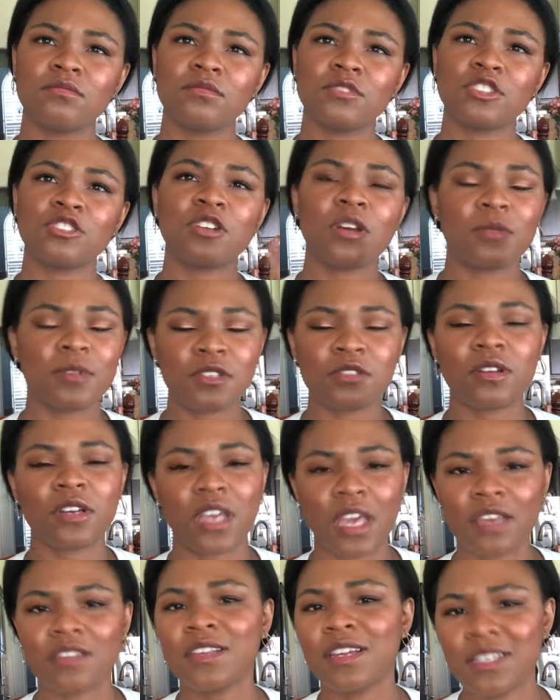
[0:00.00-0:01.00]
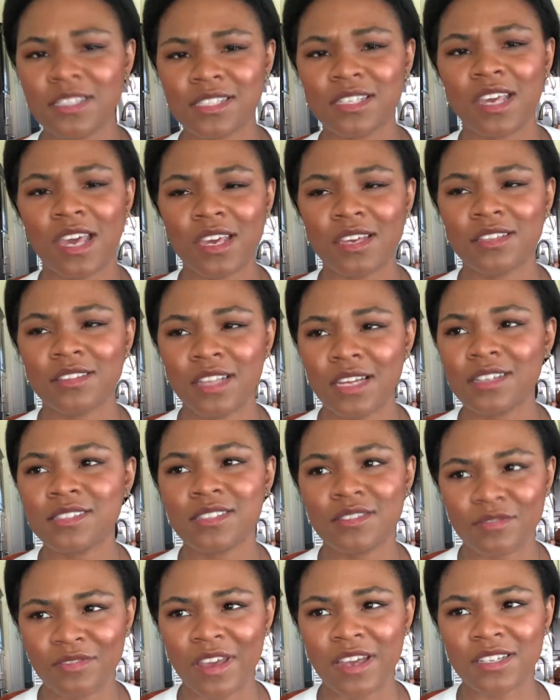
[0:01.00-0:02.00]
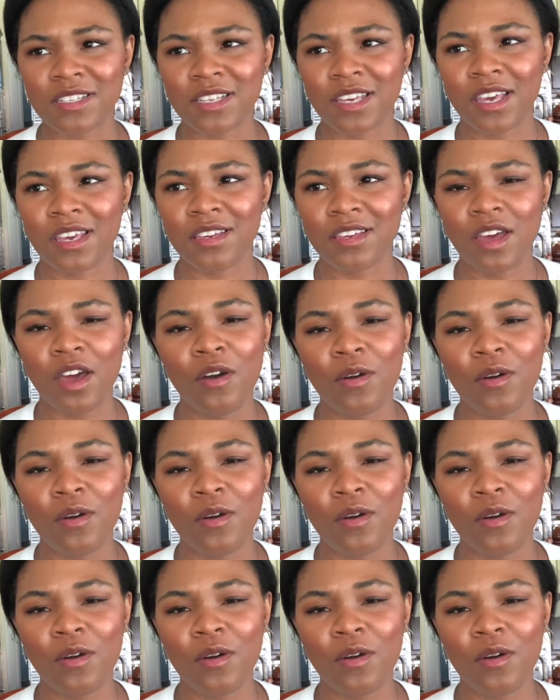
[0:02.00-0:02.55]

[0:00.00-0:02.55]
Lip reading: Strawberry shortcake. That is a cake. That is in fact a cake.